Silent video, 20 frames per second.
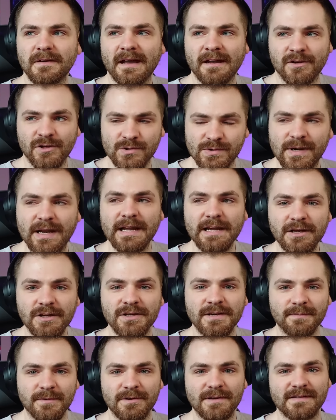and creating
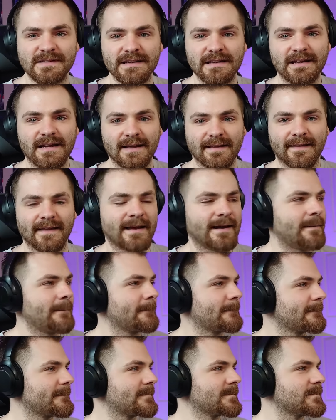a community like that,
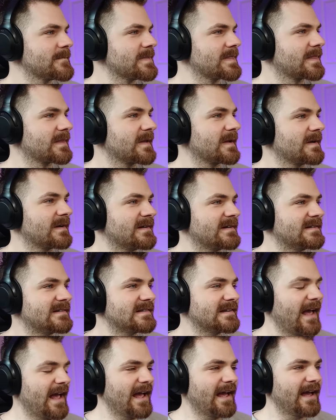
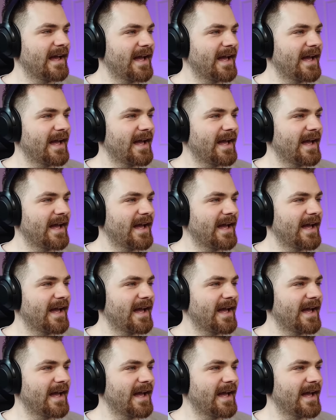because